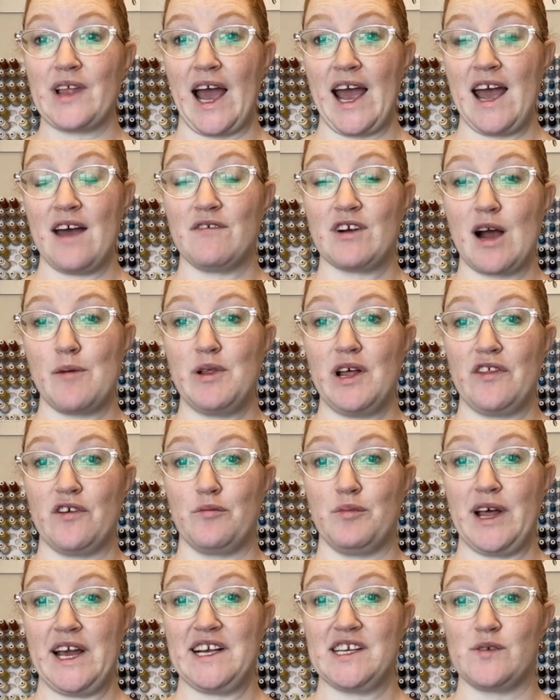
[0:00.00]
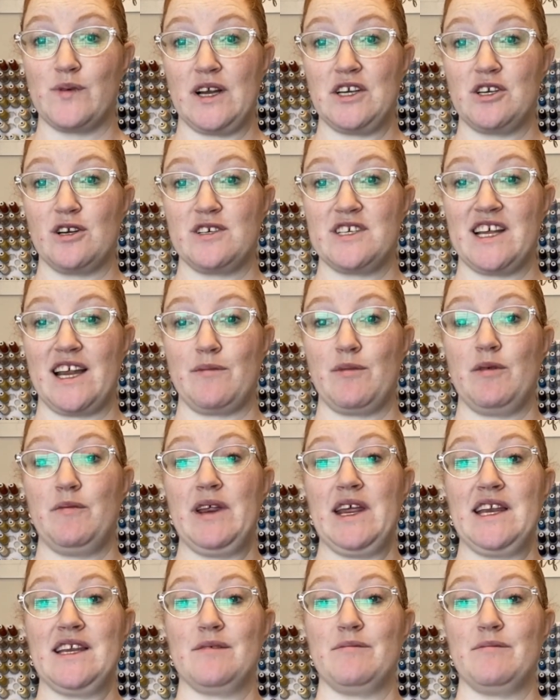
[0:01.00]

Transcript: I have a couple other blank sweatshirts that I've been meaning